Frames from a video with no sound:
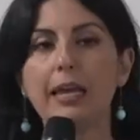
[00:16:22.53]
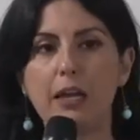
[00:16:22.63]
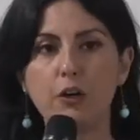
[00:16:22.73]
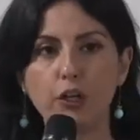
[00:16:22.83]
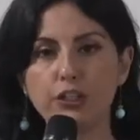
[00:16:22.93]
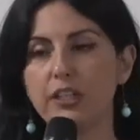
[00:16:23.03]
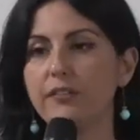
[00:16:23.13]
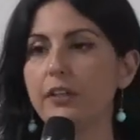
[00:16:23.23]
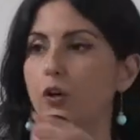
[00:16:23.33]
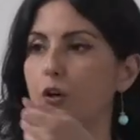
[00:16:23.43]
cannot
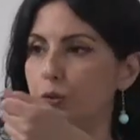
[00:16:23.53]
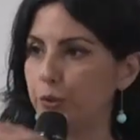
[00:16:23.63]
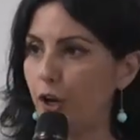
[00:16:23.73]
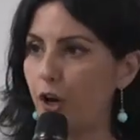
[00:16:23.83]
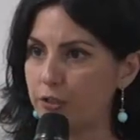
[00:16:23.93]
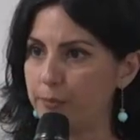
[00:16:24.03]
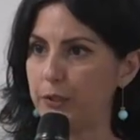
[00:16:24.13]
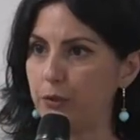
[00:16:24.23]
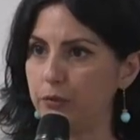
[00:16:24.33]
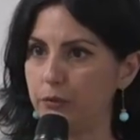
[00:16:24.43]
even go to the
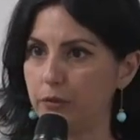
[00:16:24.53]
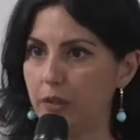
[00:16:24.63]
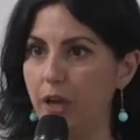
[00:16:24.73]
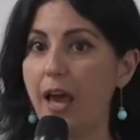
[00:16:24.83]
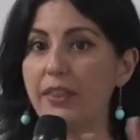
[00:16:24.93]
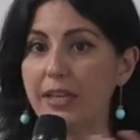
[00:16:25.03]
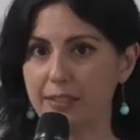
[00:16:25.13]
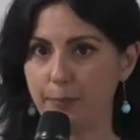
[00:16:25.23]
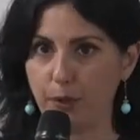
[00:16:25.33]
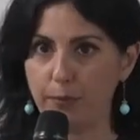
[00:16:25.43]
hospital, and
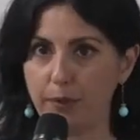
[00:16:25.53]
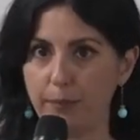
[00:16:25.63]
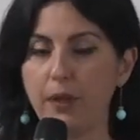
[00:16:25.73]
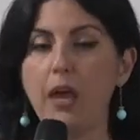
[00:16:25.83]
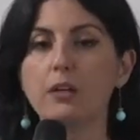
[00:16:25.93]
that's a problem.